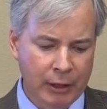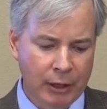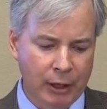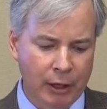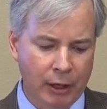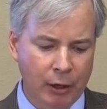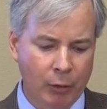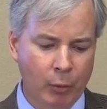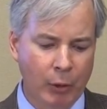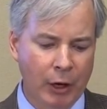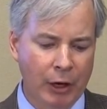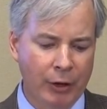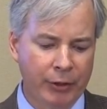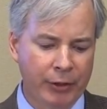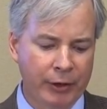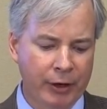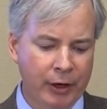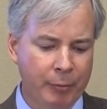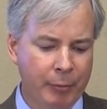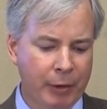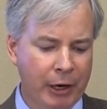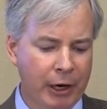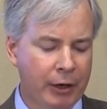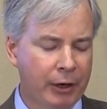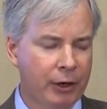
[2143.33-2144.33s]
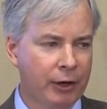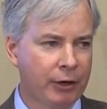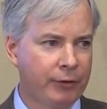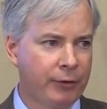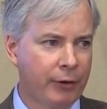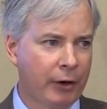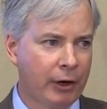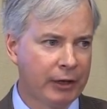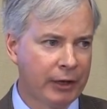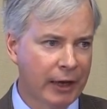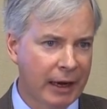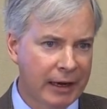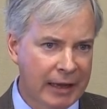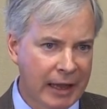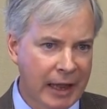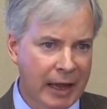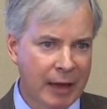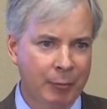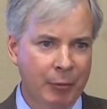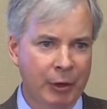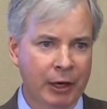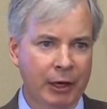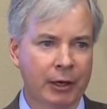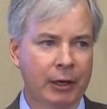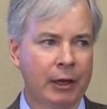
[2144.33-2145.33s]
Wealth in America is very
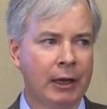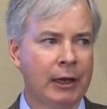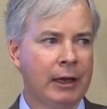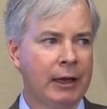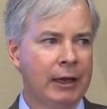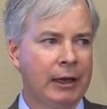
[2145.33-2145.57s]
dynamic.